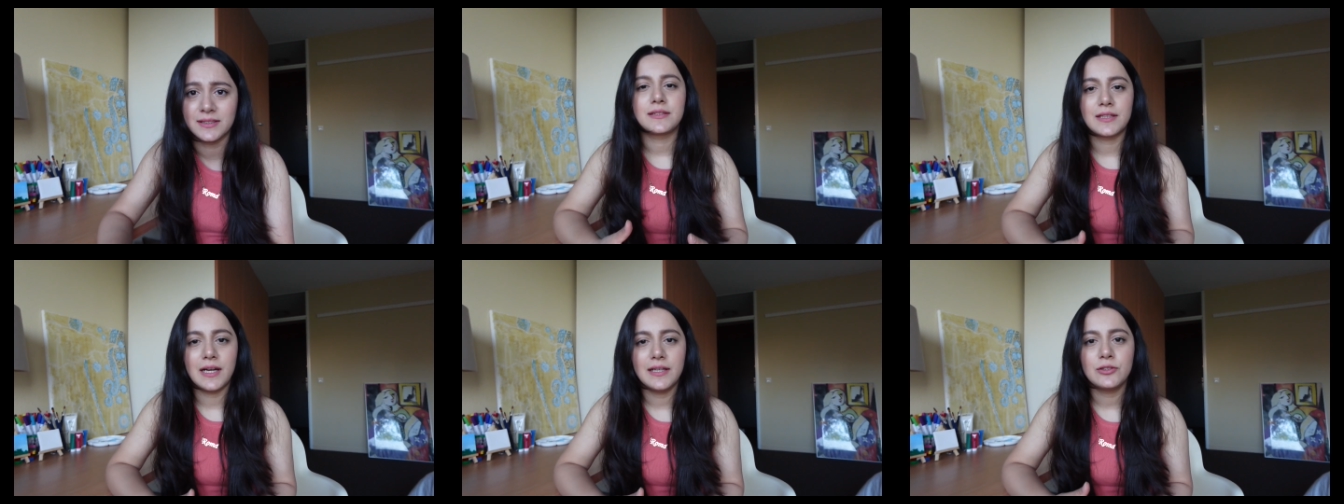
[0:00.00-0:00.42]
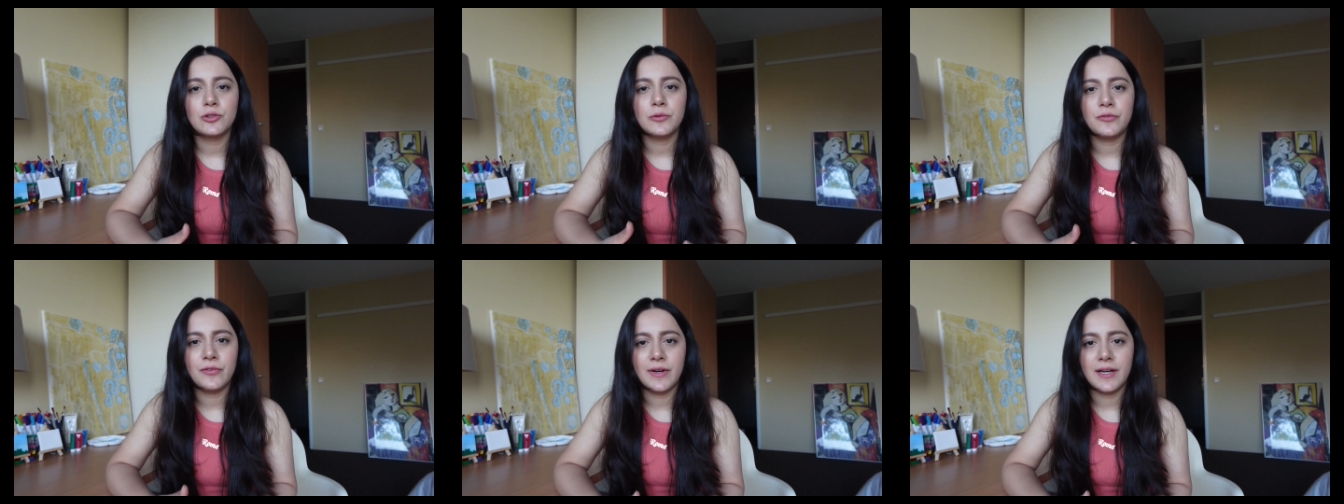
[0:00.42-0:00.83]
Try to
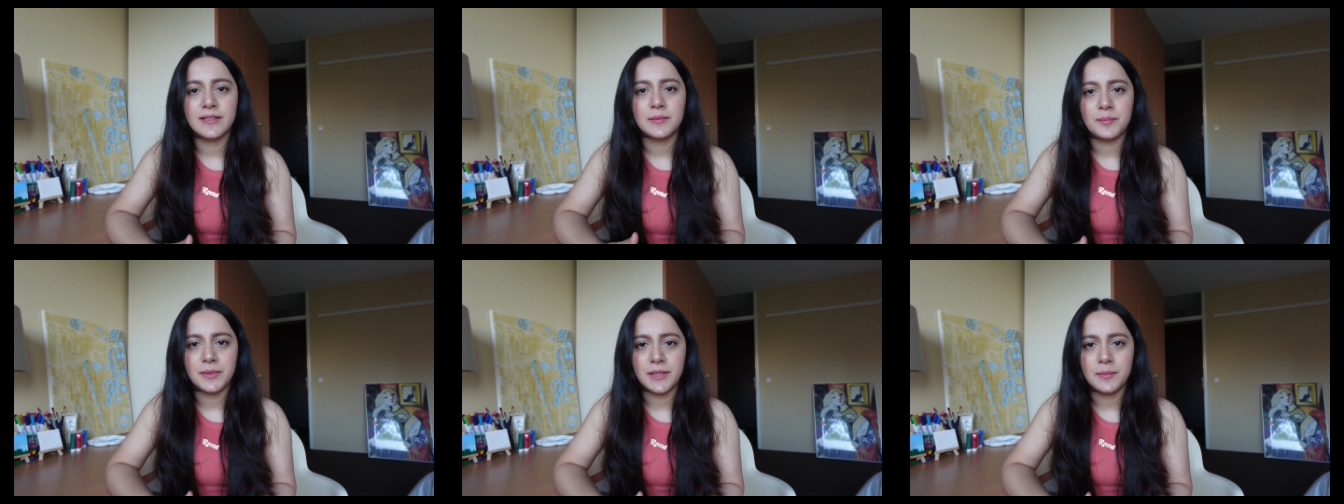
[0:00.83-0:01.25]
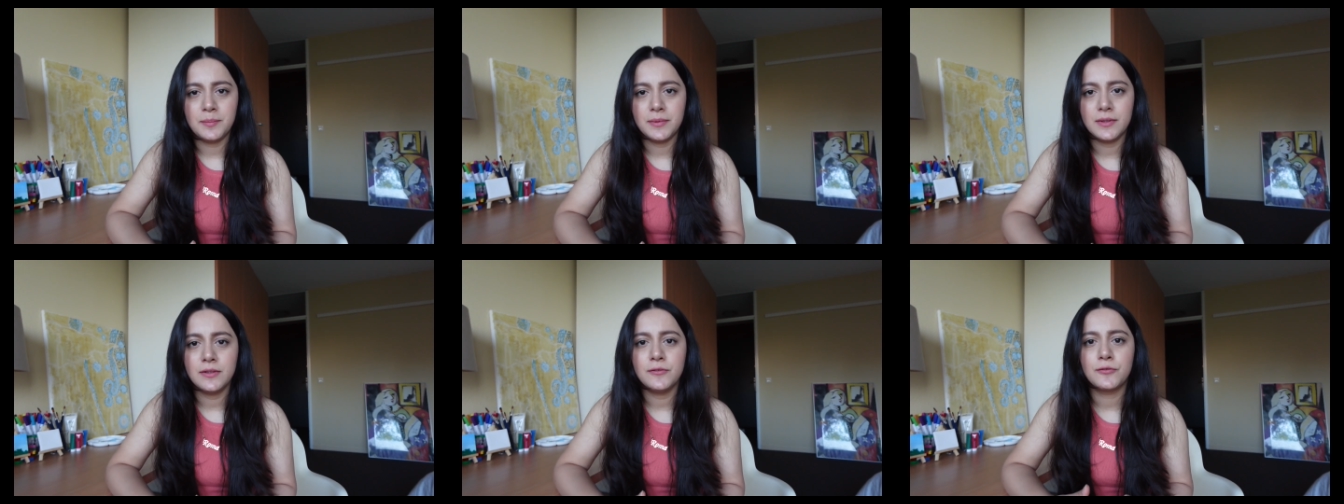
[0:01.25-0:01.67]
find
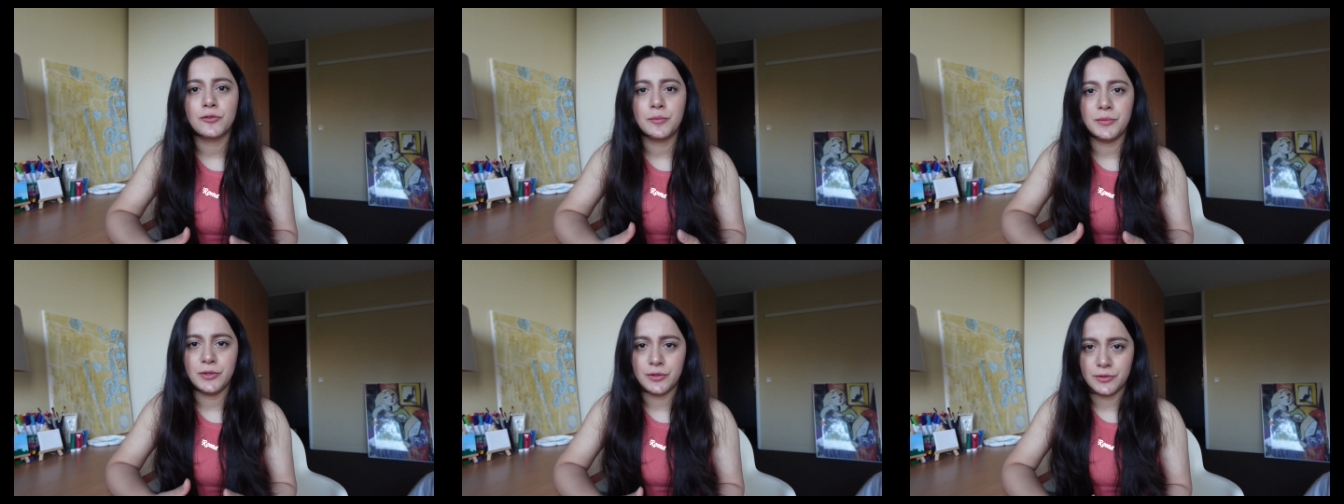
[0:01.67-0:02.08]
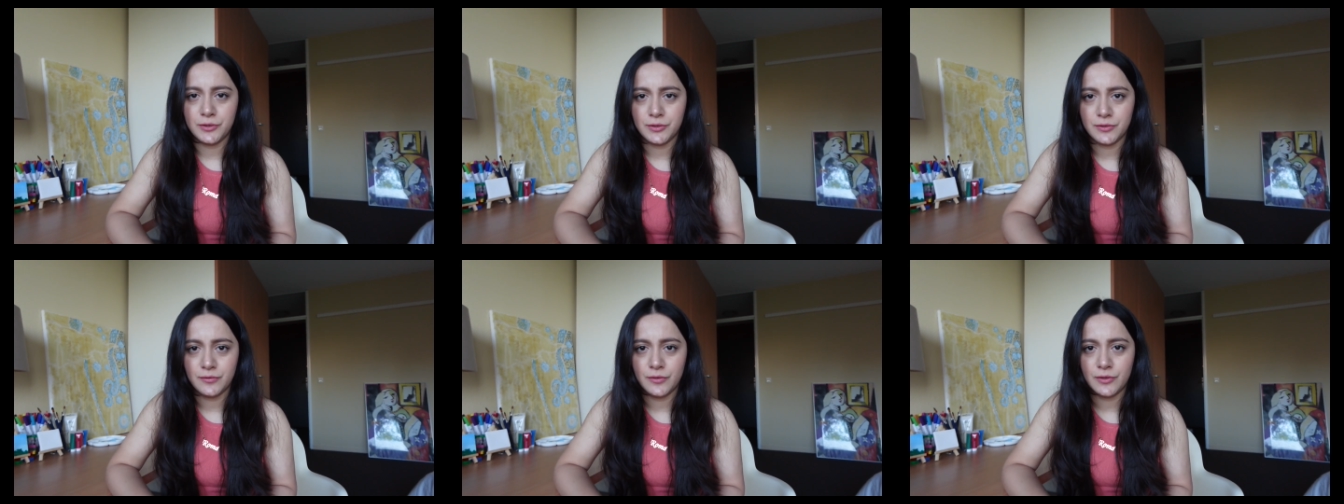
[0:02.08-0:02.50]
people from your
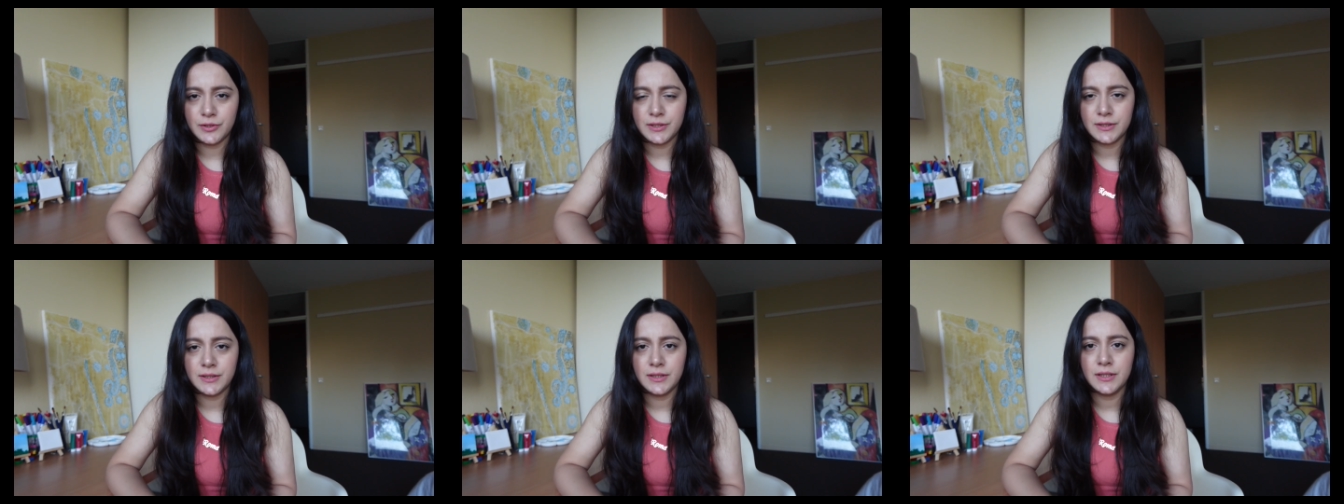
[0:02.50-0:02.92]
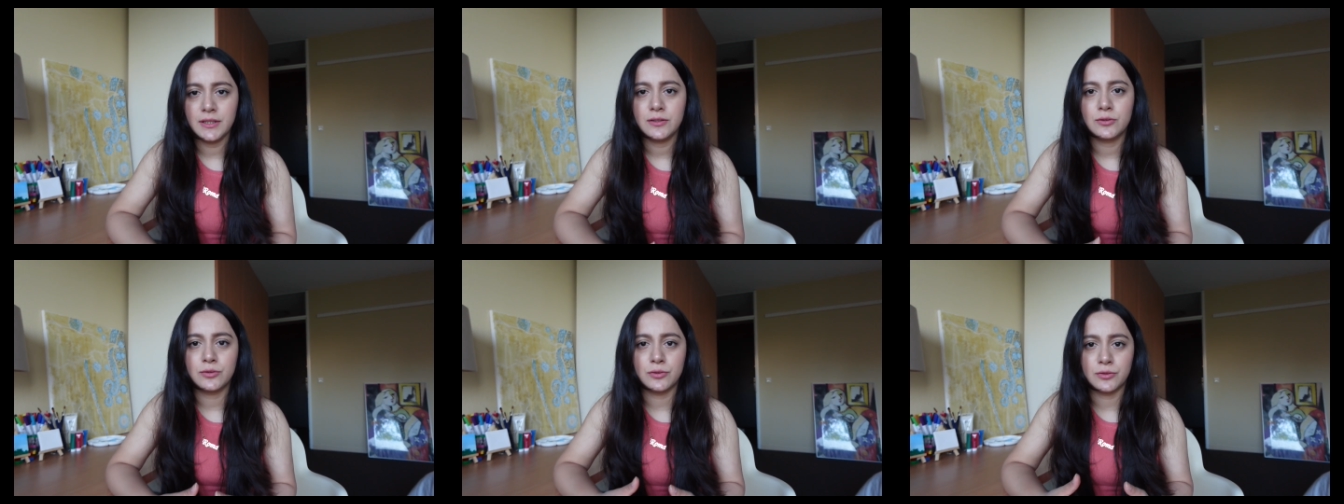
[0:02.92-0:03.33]

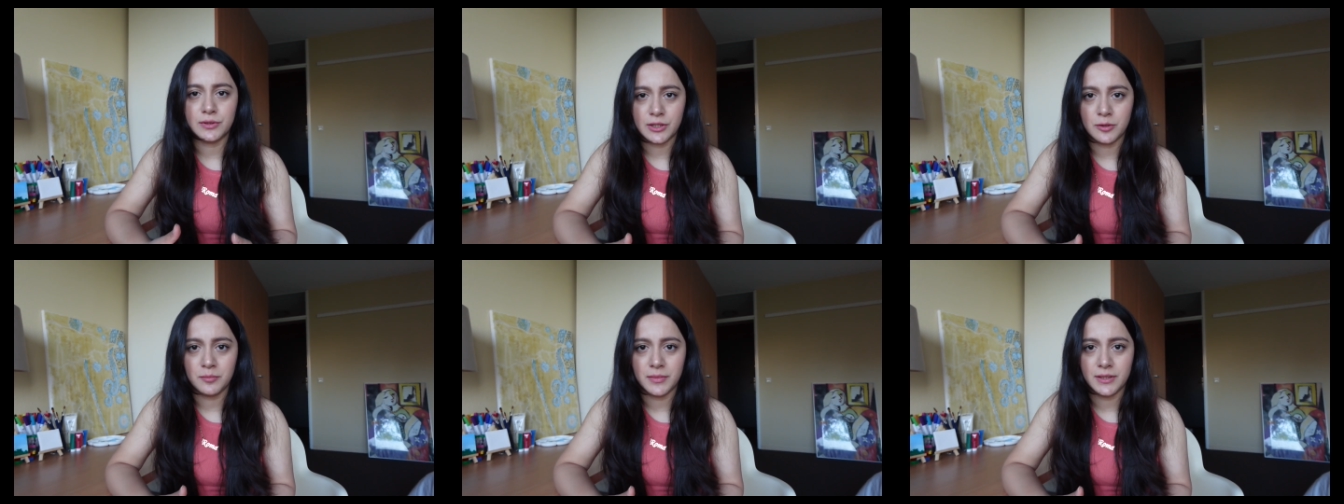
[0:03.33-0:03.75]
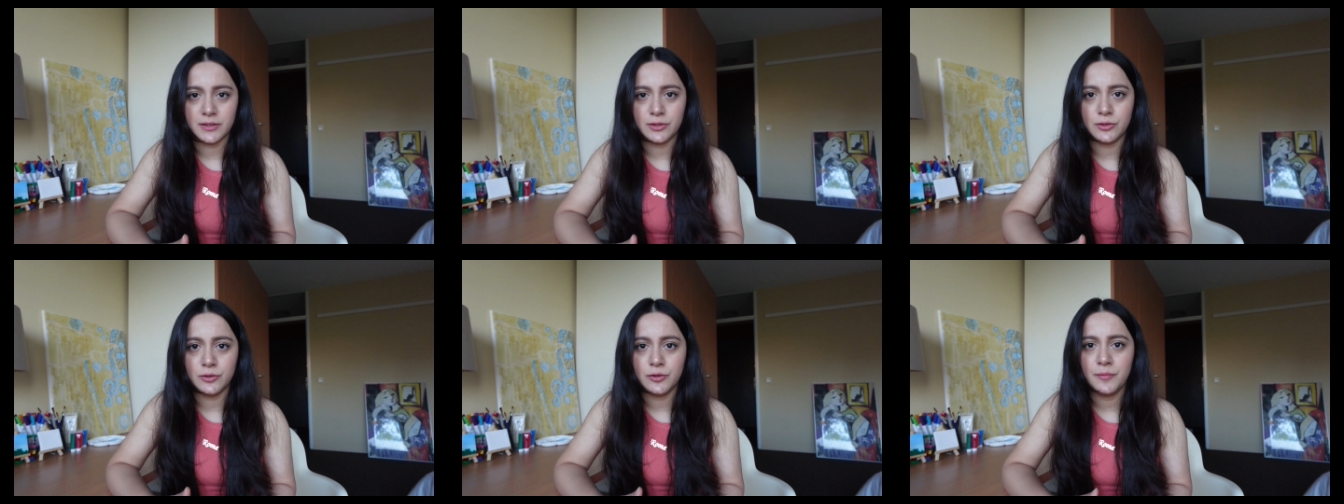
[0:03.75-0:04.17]
university to
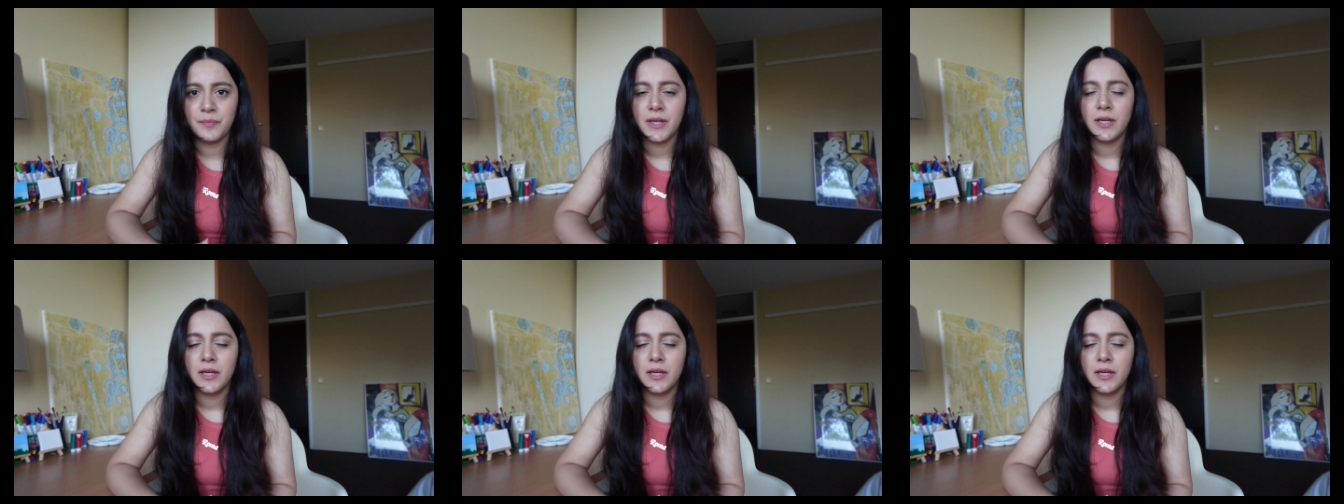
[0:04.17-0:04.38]
recommend you.